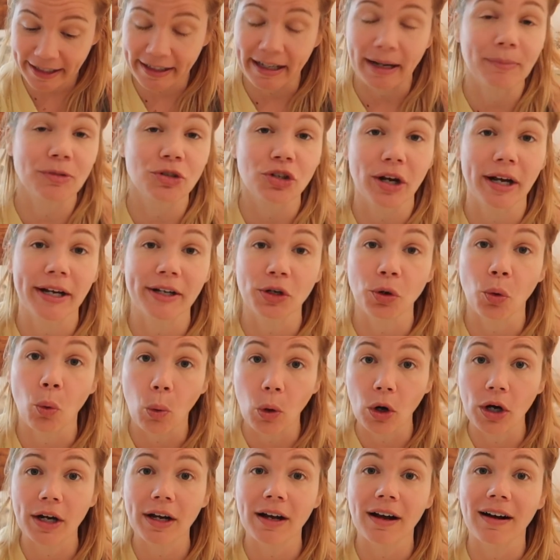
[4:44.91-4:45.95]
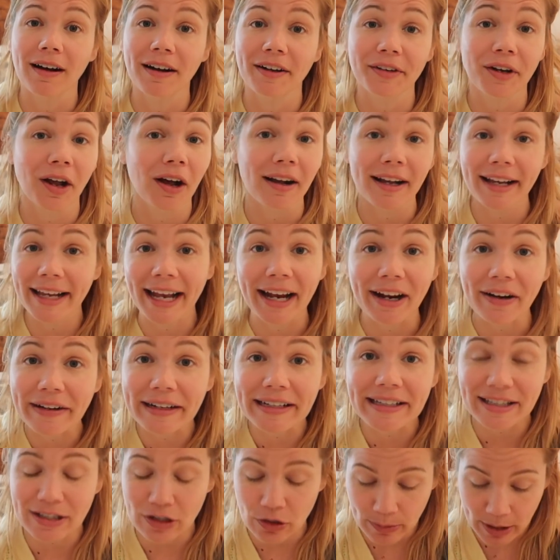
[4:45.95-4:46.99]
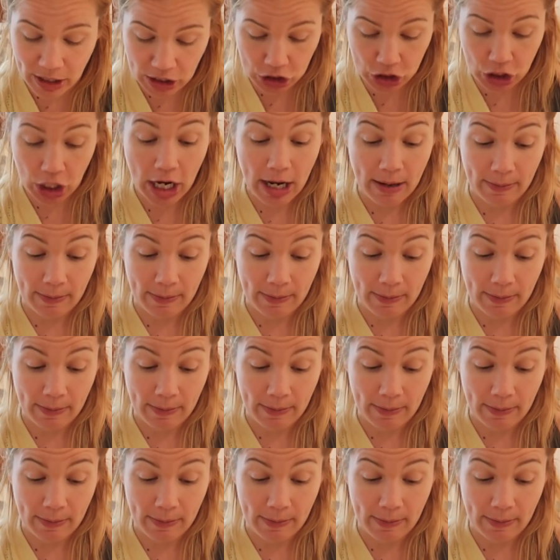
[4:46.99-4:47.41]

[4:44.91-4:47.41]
and I'm trying to work on not caring so much.